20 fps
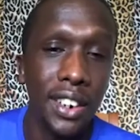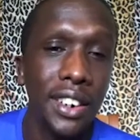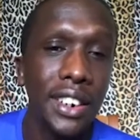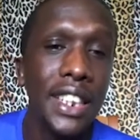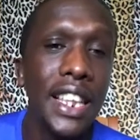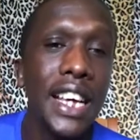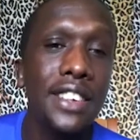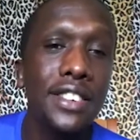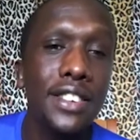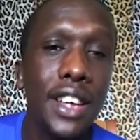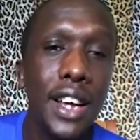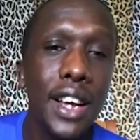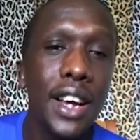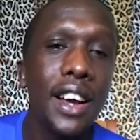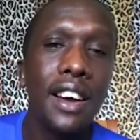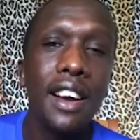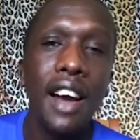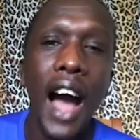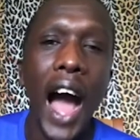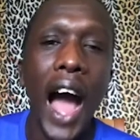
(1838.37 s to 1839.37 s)
There's,
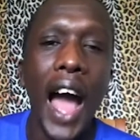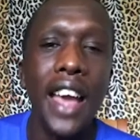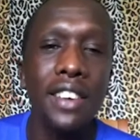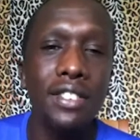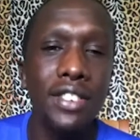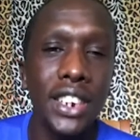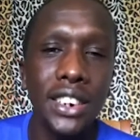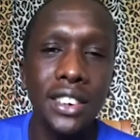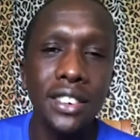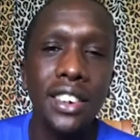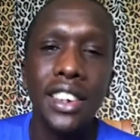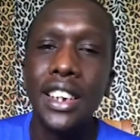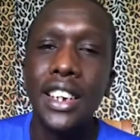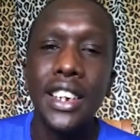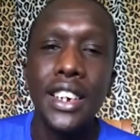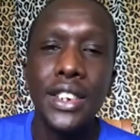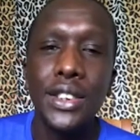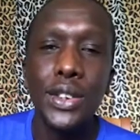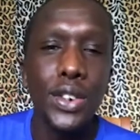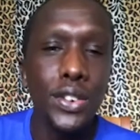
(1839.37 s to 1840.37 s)
I even,
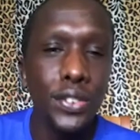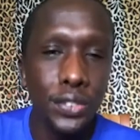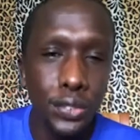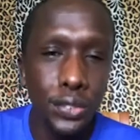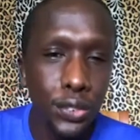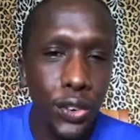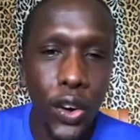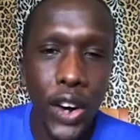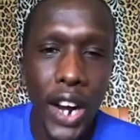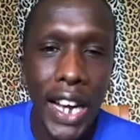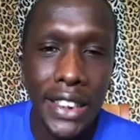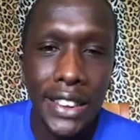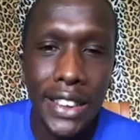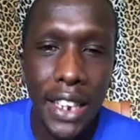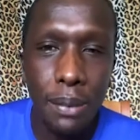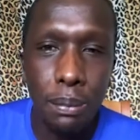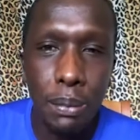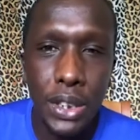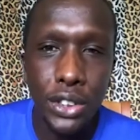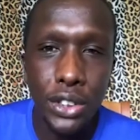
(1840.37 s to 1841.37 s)
you've
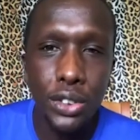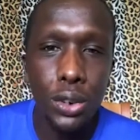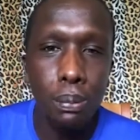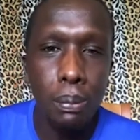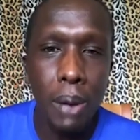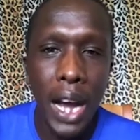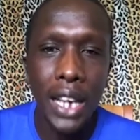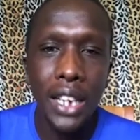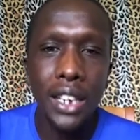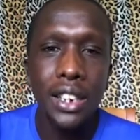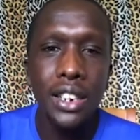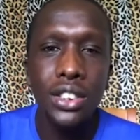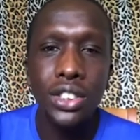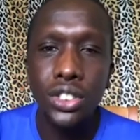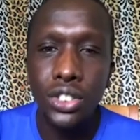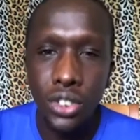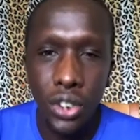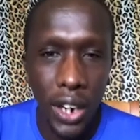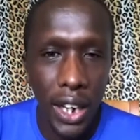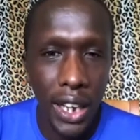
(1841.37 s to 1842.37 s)
connected me to my
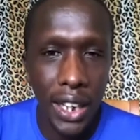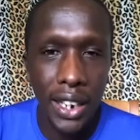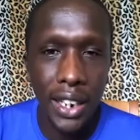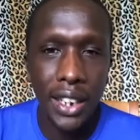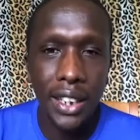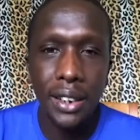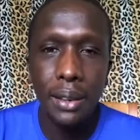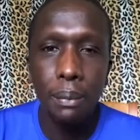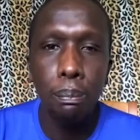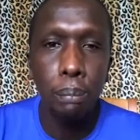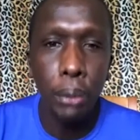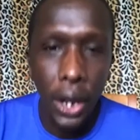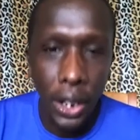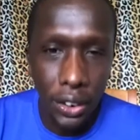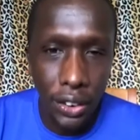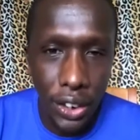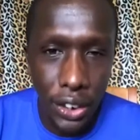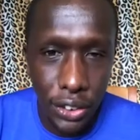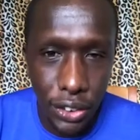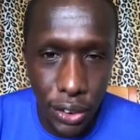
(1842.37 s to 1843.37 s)
training
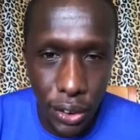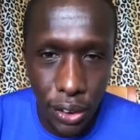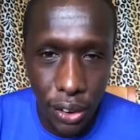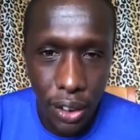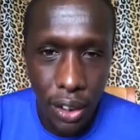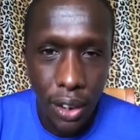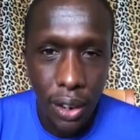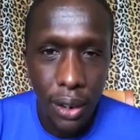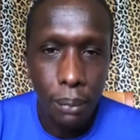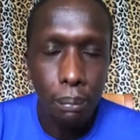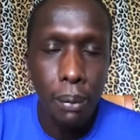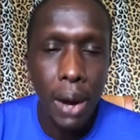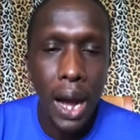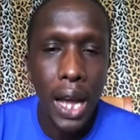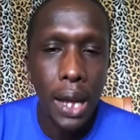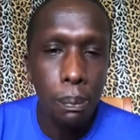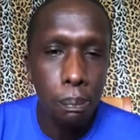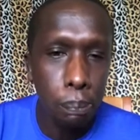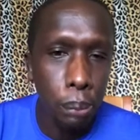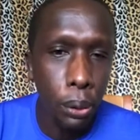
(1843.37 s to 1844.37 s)
partner too,
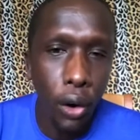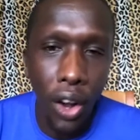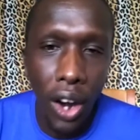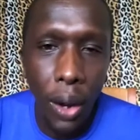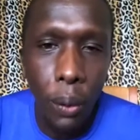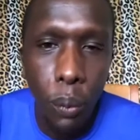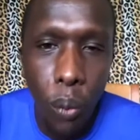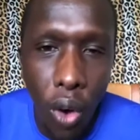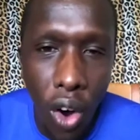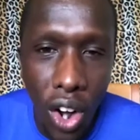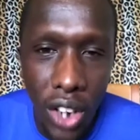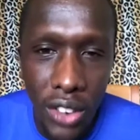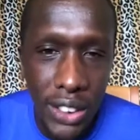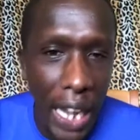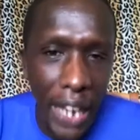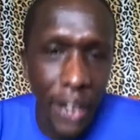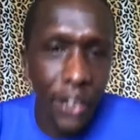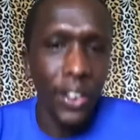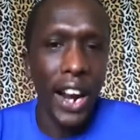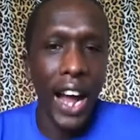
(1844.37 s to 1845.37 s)
my Polar watch,
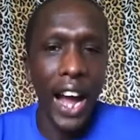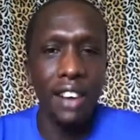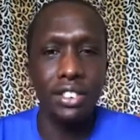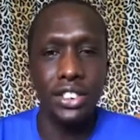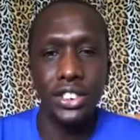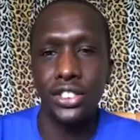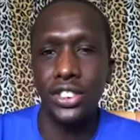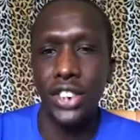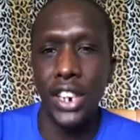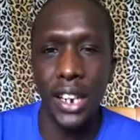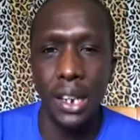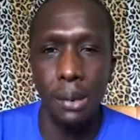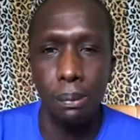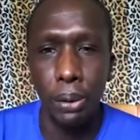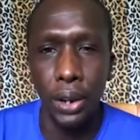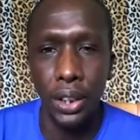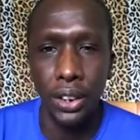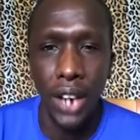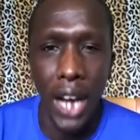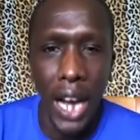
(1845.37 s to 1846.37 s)
I don't have a training
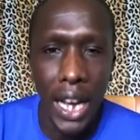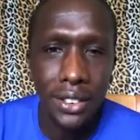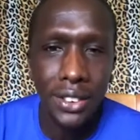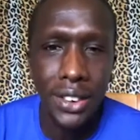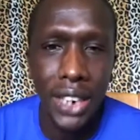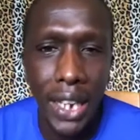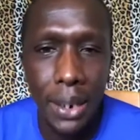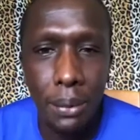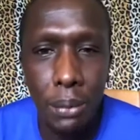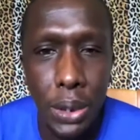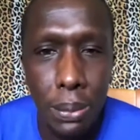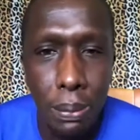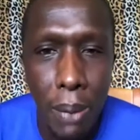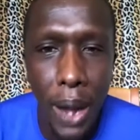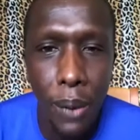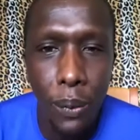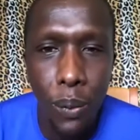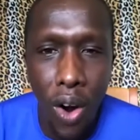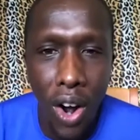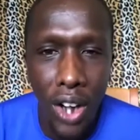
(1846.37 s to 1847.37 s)
partner. I train with my
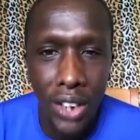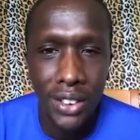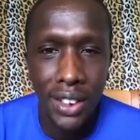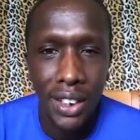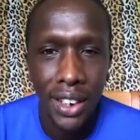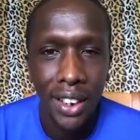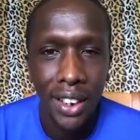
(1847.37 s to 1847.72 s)
watch.